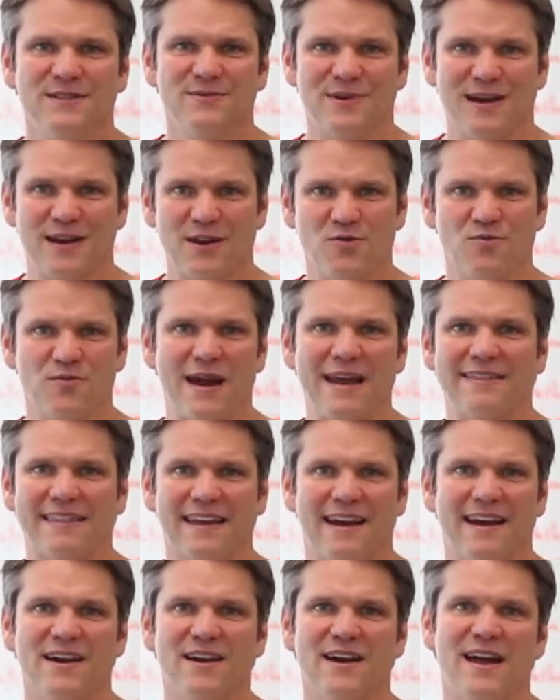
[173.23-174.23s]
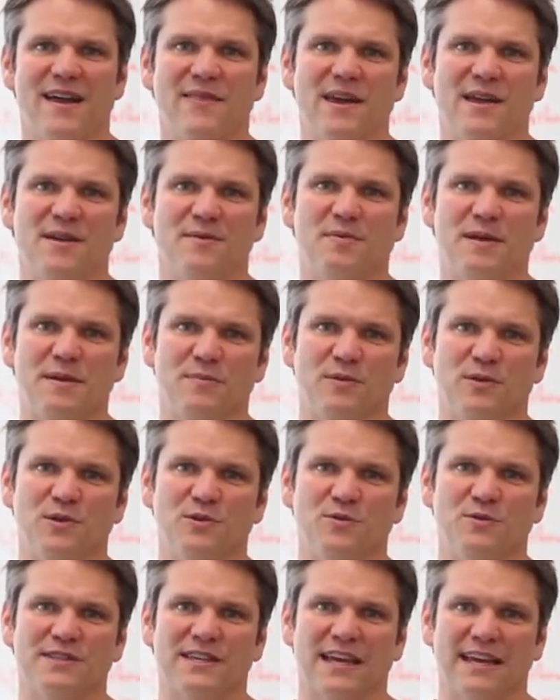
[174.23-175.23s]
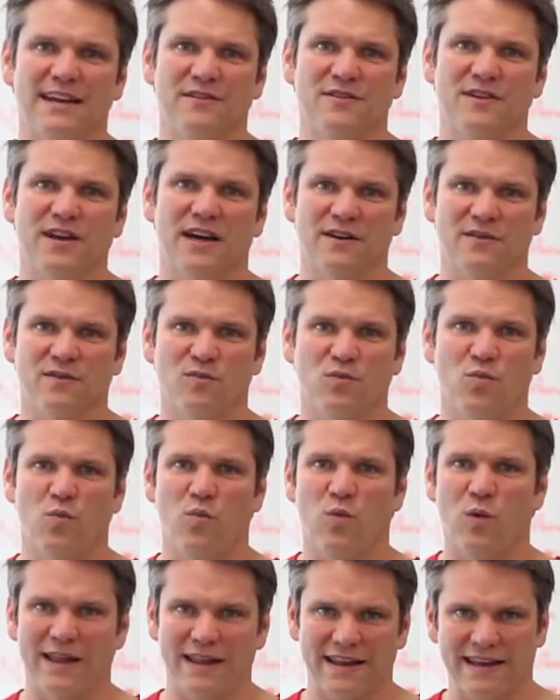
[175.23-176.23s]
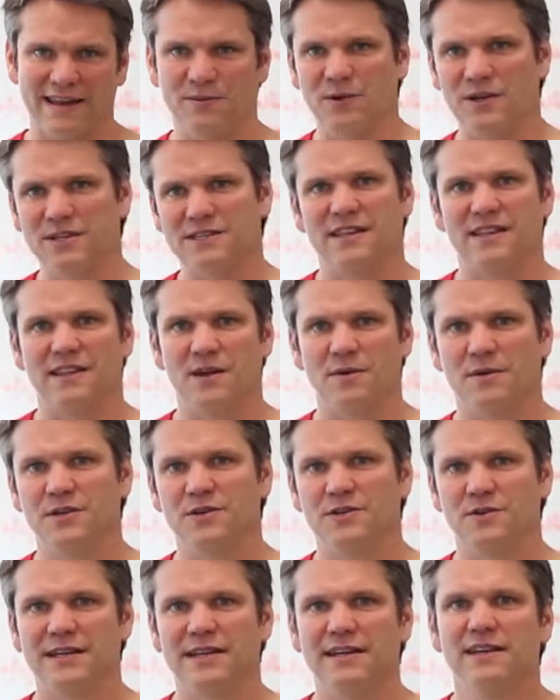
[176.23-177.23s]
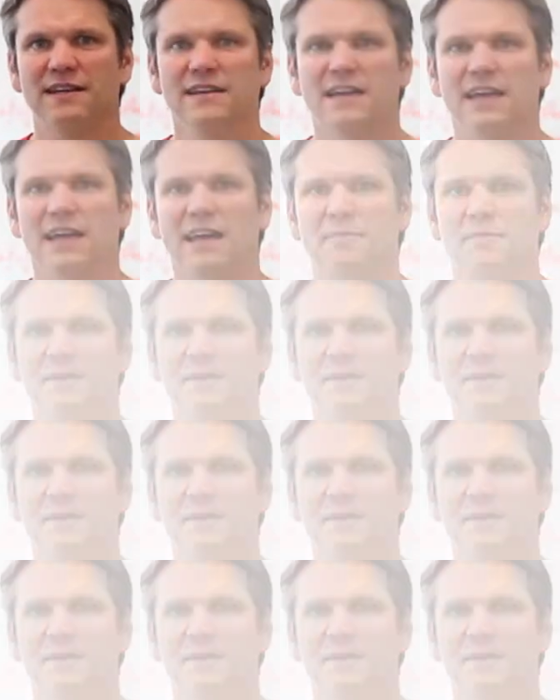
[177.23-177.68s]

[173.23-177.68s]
Right? You're right there, and then people lose sight of kind of what it was that they were doing, and it